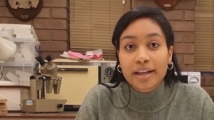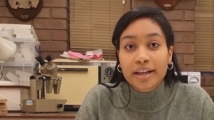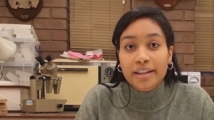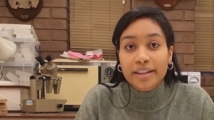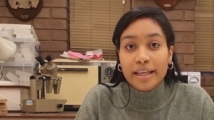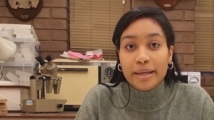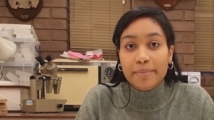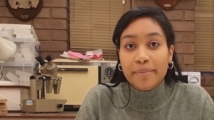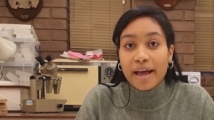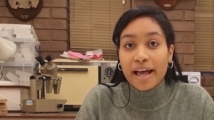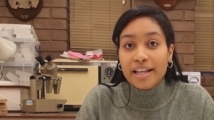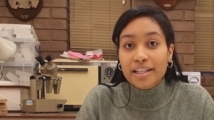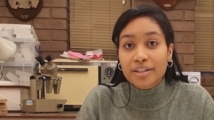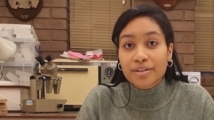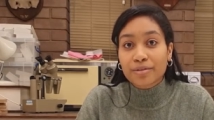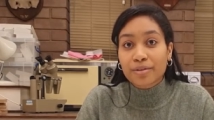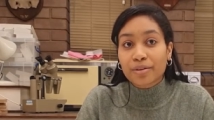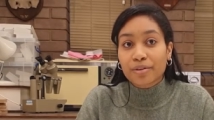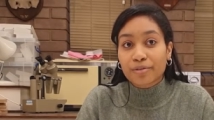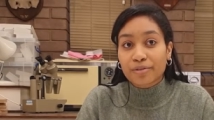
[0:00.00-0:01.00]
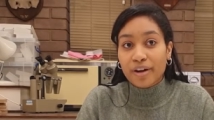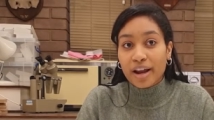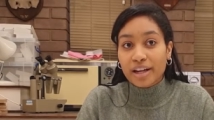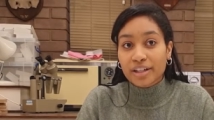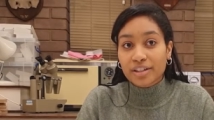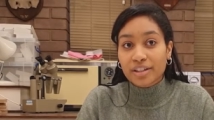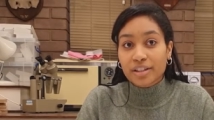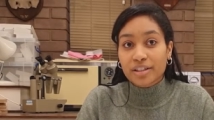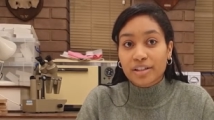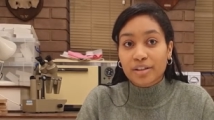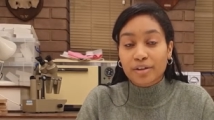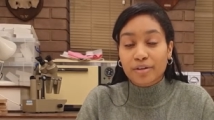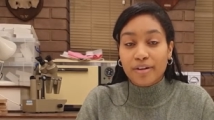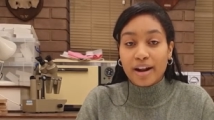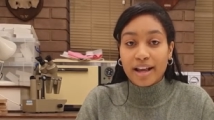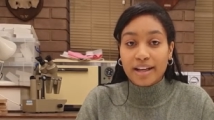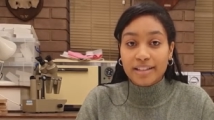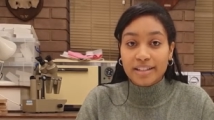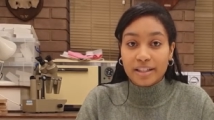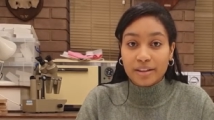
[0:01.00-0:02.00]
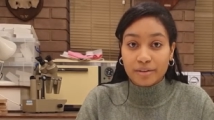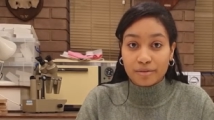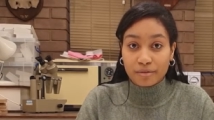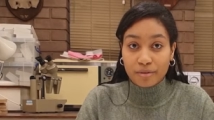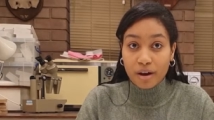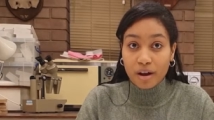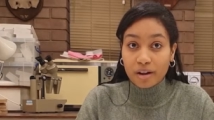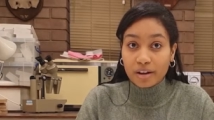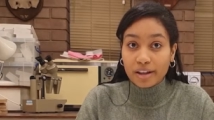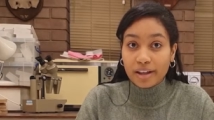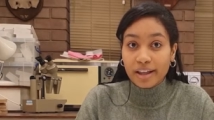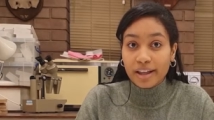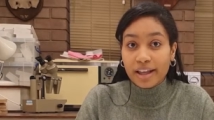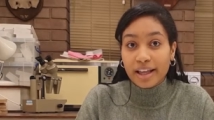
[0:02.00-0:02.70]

They pass through the fractures and cracks in the rock,